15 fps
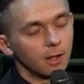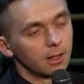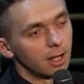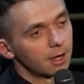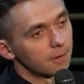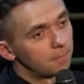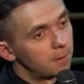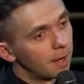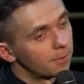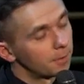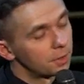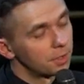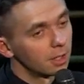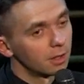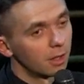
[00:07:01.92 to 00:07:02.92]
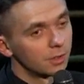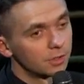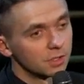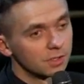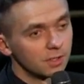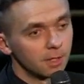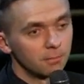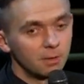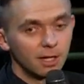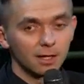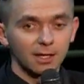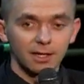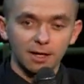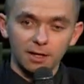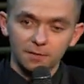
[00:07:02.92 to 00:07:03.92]
a lot of Bible theologians, they
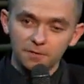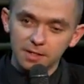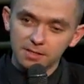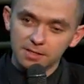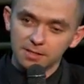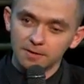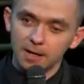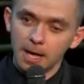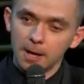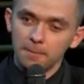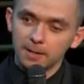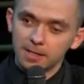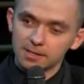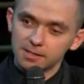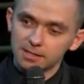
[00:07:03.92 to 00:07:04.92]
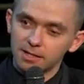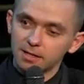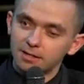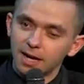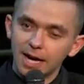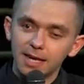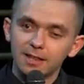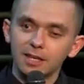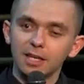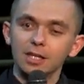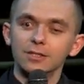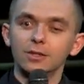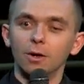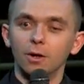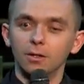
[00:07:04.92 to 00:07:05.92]
immediately get offensive because they say tithing
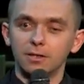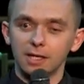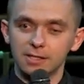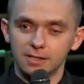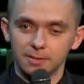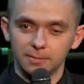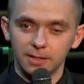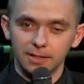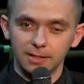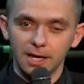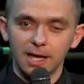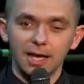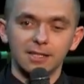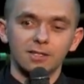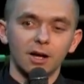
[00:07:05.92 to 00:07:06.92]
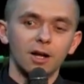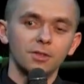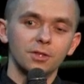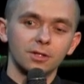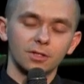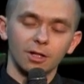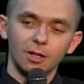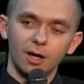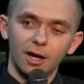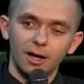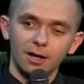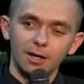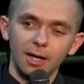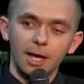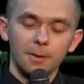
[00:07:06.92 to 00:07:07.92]
is Old Testament. It's under the
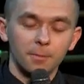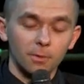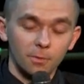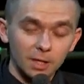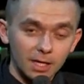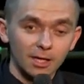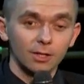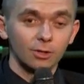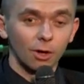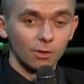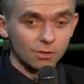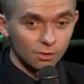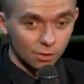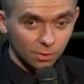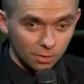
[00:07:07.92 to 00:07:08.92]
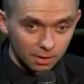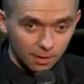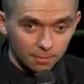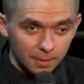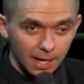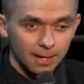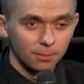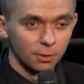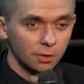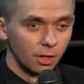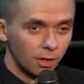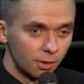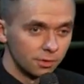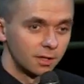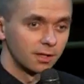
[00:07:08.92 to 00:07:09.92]
law. But we, those who read the Bible,
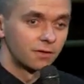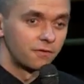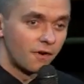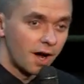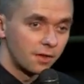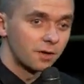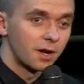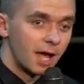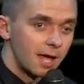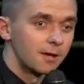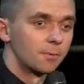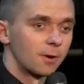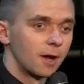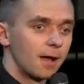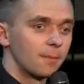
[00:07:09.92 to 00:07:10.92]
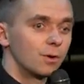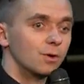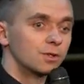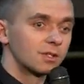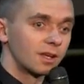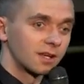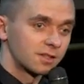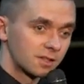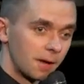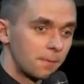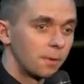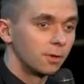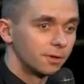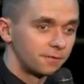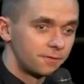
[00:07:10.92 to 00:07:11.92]
know that Father Abraham, who's our
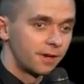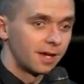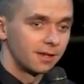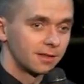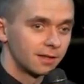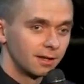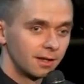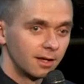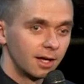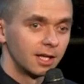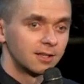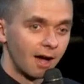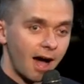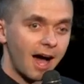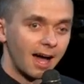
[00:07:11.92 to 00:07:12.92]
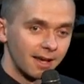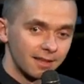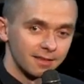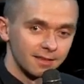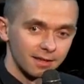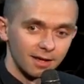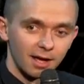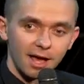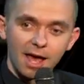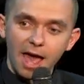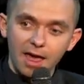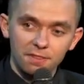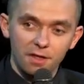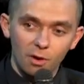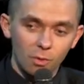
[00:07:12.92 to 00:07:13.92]
example of faith, tithe,
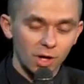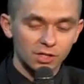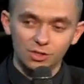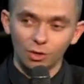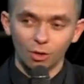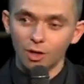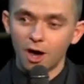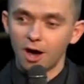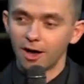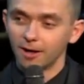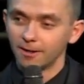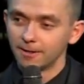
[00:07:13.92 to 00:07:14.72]
and there was no law.